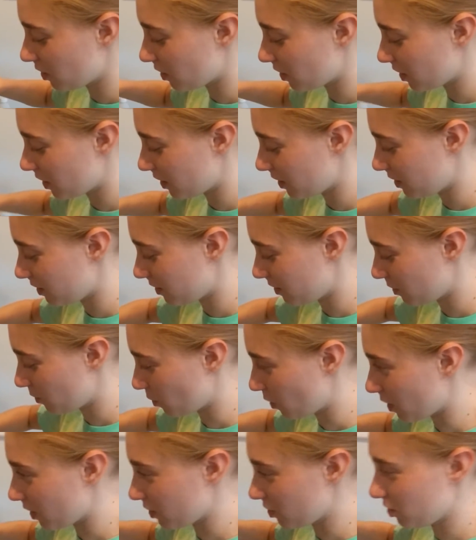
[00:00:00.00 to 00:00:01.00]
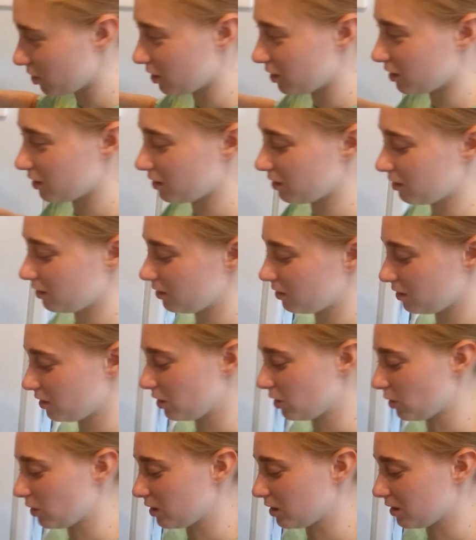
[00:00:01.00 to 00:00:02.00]
stir it and watch it
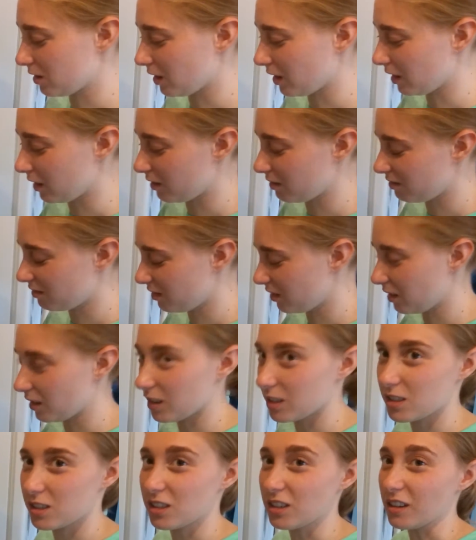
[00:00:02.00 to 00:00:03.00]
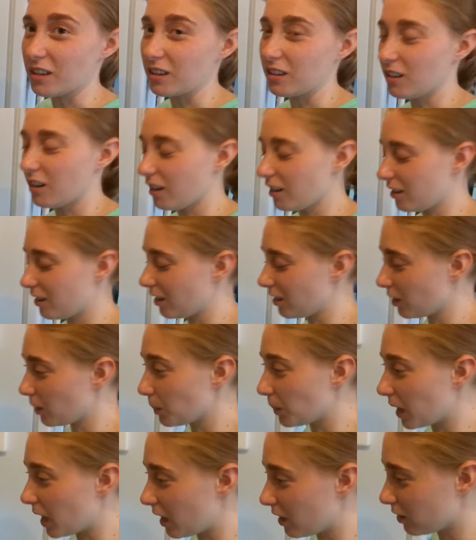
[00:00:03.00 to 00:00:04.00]
so it doesn't like get stuck and harden
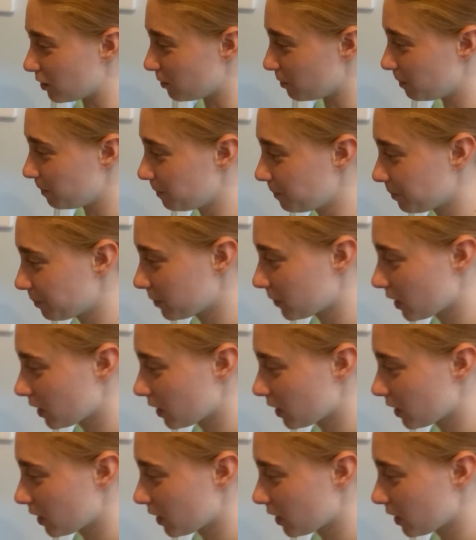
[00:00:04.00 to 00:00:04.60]
at the bottom.